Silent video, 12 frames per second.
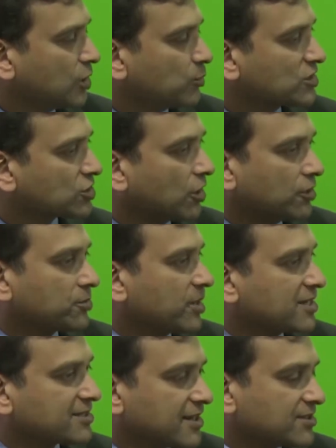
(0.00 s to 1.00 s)
which
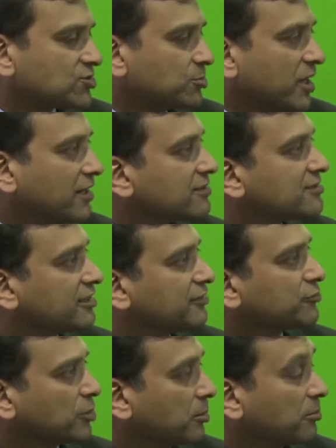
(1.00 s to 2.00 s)
contrasts us tremendously
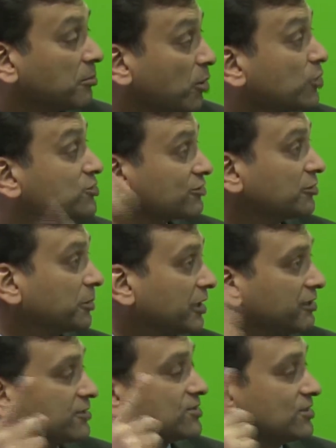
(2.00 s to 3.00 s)
from most of the
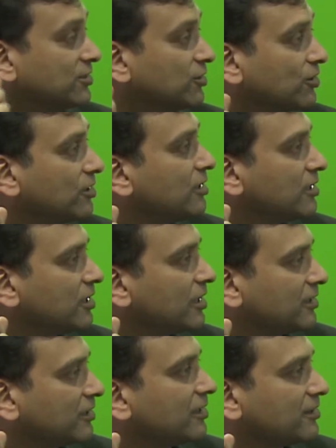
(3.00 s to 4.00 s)
players in
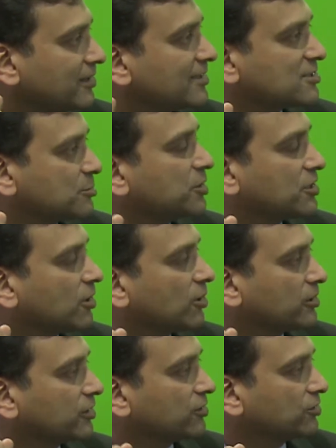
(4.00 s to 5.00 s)
the exhibit
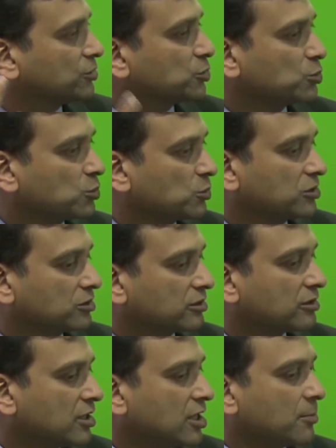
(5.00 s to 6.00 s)
hall here, who
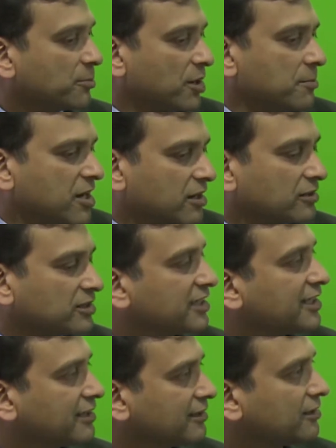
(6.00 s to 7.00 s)
were
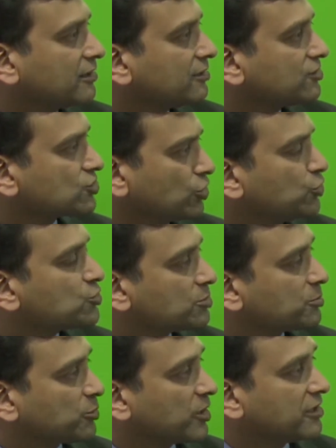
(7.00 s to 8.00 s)
primarily
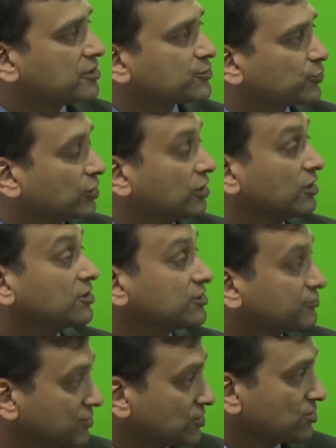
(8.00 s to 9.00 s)
solution providers for the
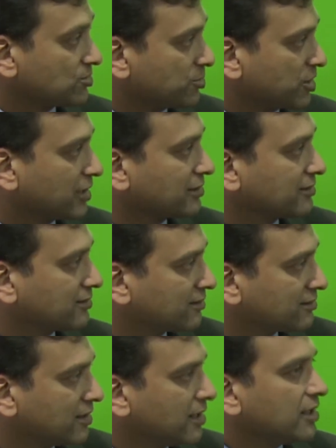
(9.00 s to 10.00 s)
larger physician
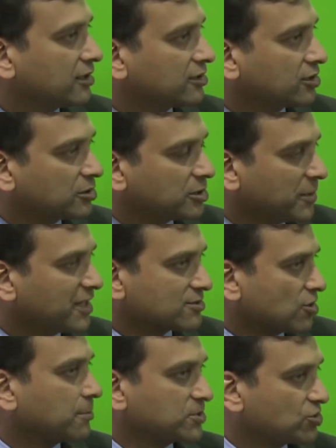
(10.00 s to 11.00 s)
practices. The
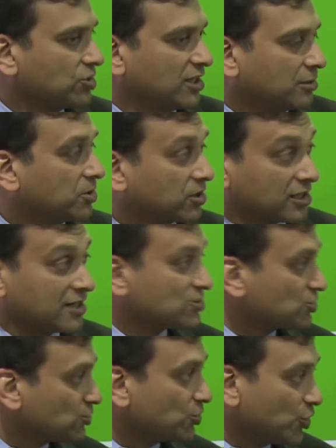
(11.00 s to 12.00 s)
biggest opportunity in the market,
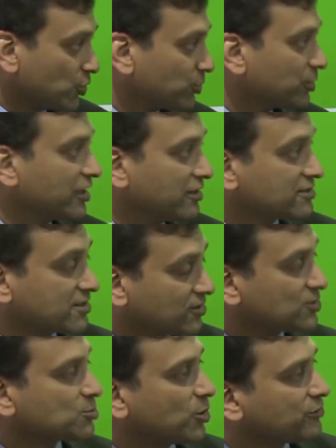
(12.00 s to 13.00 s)
as you know, is in
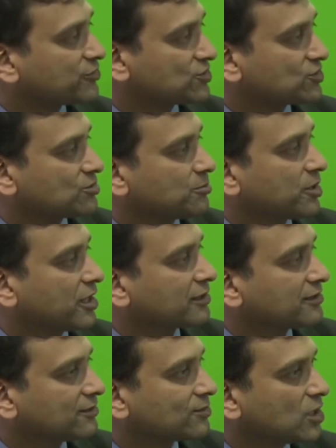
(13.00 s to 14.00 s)
the small physician
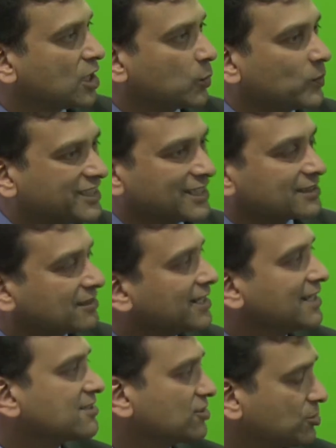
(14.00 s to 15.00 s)
practice. We think the
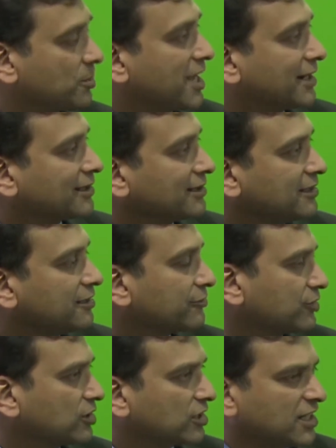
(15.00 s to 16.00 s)
needs are dramatically
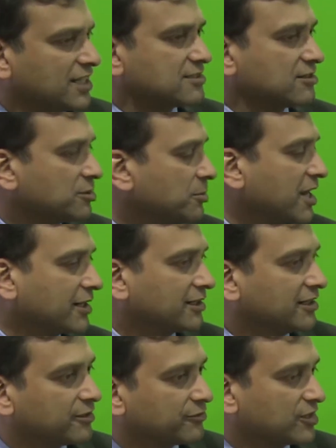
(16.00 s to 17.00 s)
different. The needs are
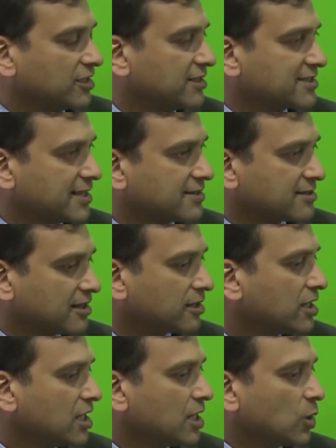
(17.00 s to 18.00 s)
dramatically different in the sense that
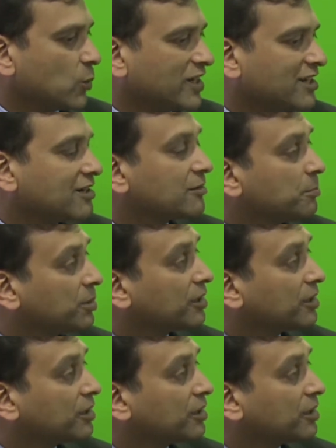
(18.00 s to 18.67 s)
we didn't